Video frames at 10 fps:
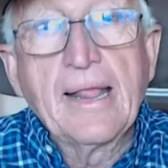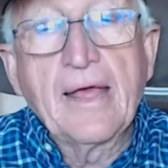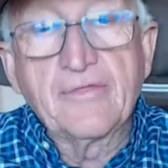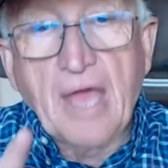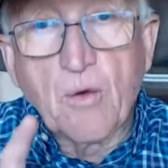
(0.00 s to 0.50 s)

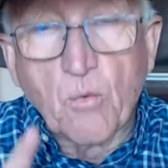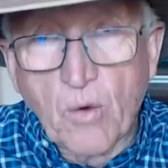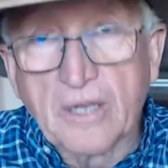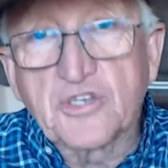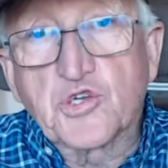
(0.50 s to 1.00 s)
And that
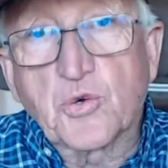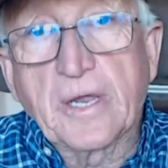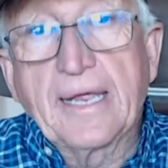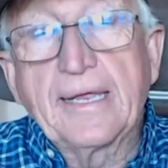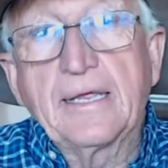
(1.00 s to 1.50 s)
one
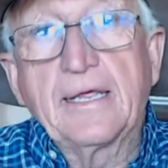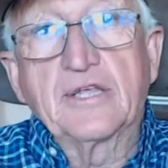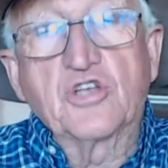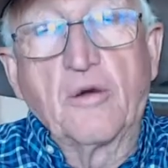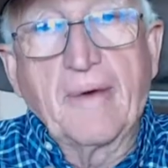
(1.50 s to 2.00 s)
tree
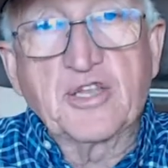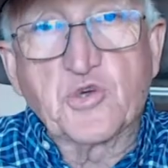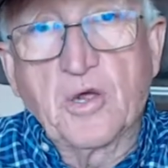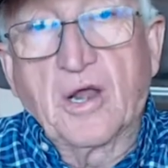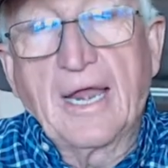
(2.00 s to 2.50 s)
is on my
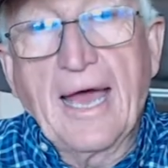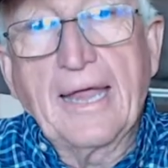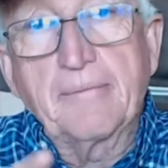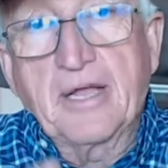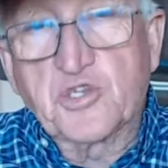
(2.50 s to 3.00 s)
trail
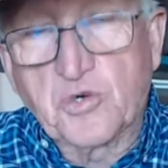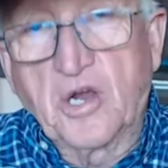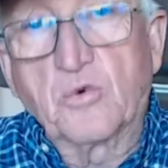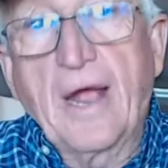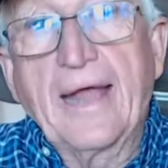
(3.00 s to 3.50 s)
light, my trail
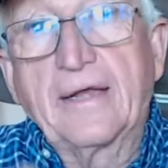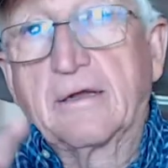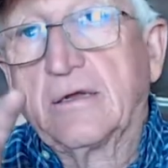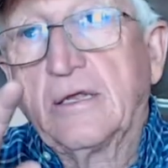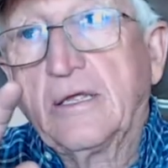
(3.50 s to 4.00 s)

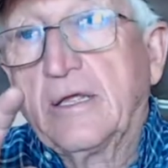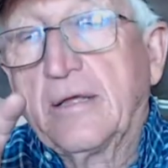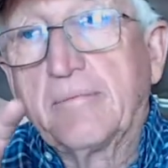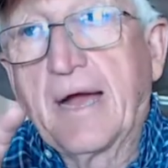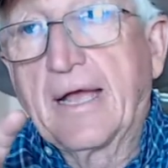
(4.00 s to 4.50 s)
rider,
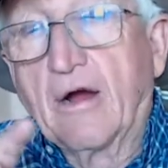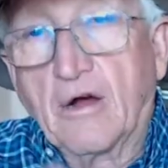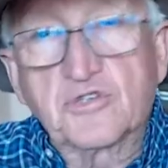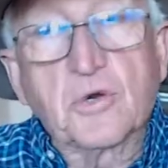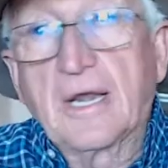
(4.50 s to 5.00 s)
my
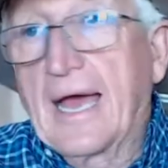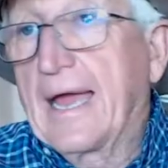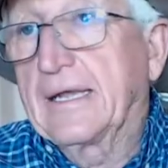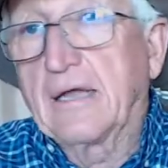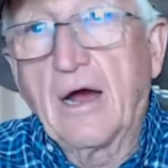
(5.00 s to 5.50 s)
ultralight
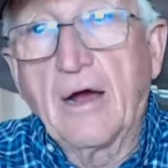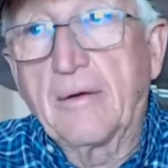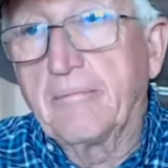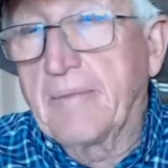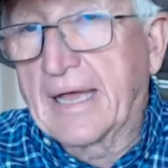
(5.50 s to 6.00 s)
light,
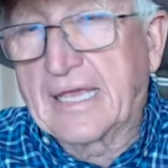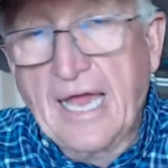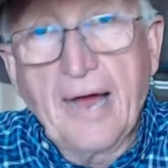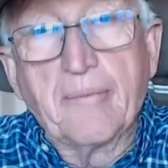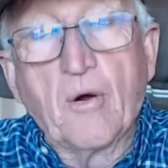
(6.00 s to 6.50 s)
my
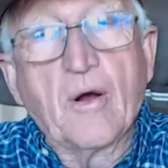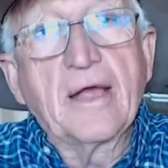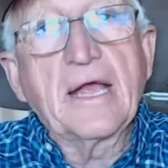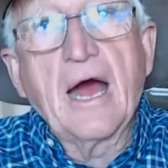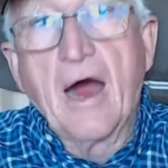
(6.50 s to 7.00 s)
cowboy,
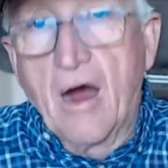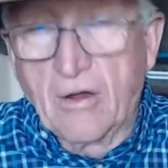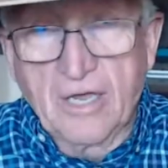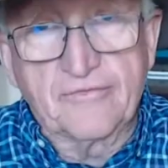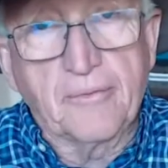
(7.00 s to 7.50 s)

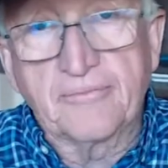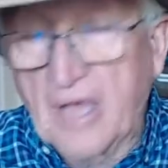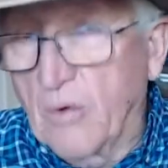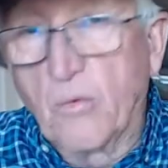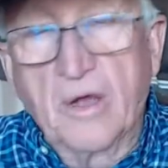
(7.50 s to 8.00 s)
all of them.
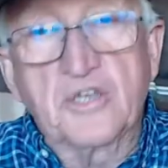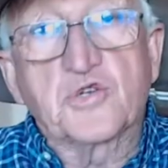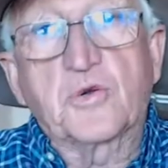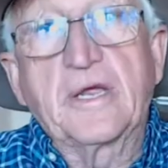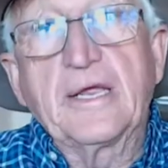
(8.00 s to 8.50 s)
That one
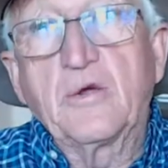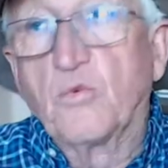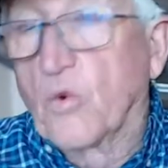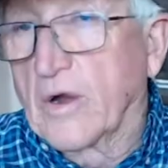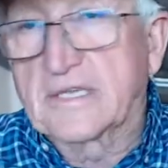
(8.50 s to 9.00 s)
tree
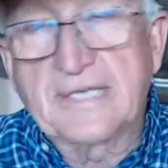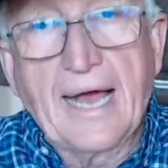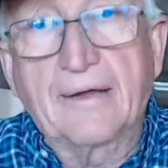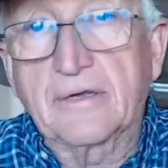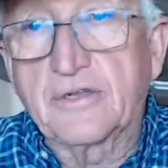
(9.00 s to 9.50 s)
works
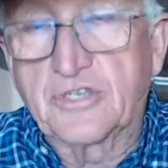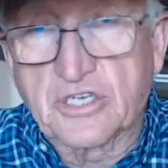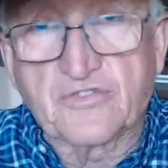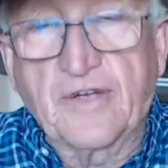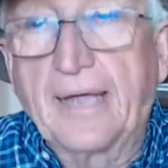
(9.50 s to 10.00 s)
out
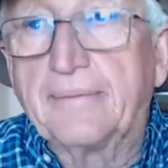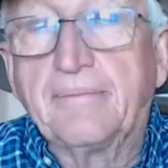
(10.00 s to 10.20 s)
just fine.